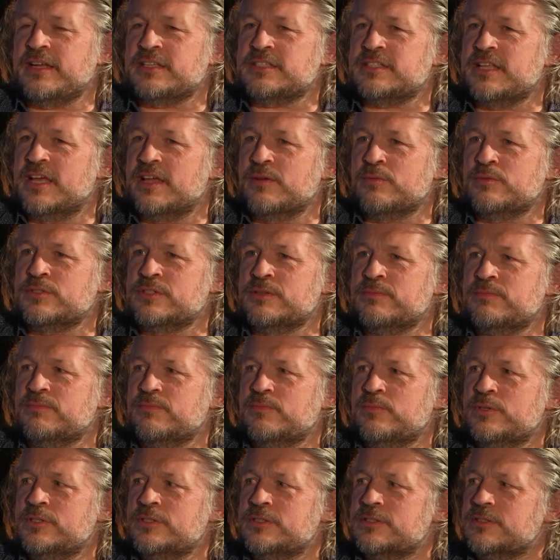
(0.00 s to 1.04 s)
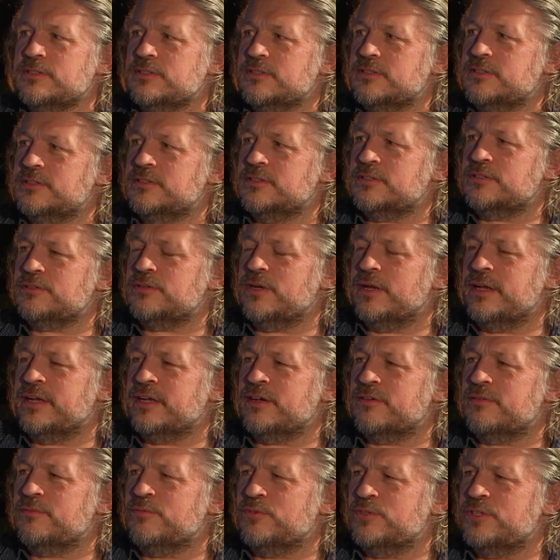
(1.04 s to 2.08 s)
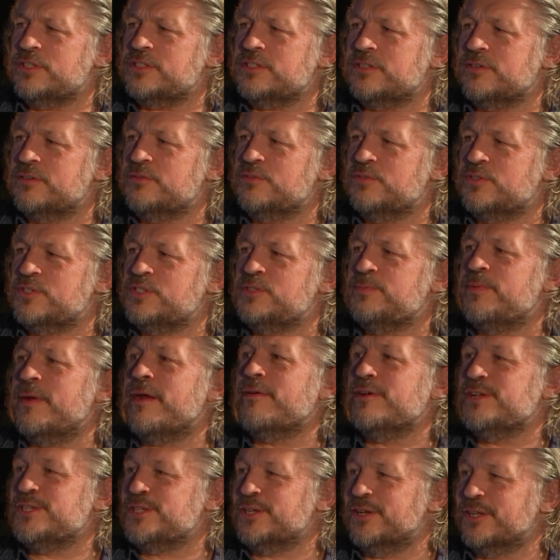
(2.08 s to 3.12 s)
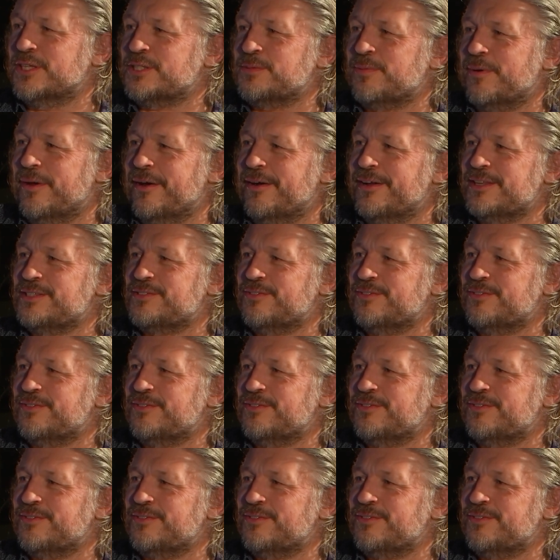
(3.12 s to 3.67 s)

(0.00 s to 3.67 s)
anaesthetic was just a spiritual experience.